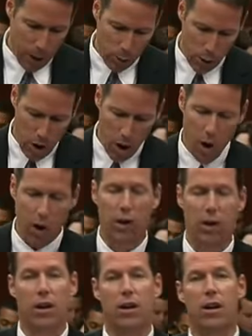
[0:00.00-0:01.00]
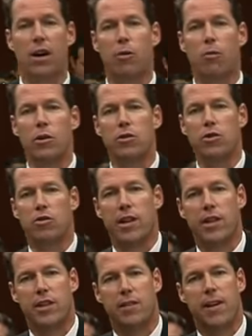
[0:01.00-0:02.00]
long uh, were you
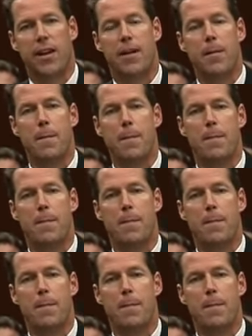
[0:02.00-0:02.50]
treating the defendant?